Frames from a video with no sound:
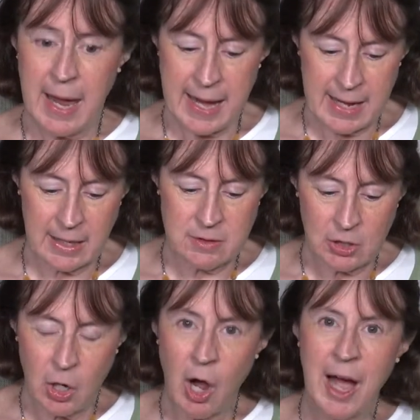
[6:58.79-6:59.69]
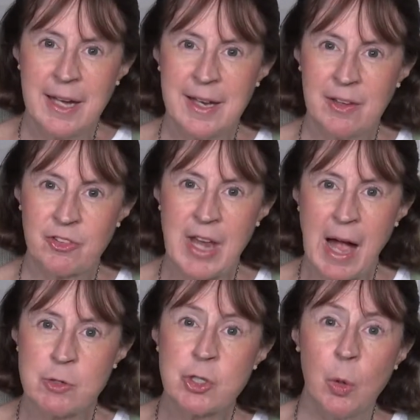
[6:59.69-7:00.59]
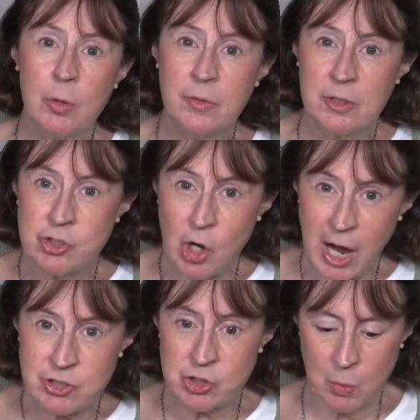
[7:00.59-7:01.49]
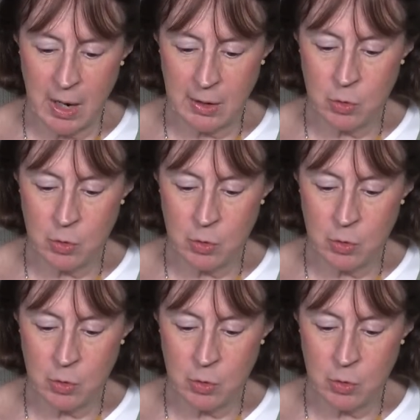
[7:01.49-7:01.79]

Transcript: and God has now told Joshua,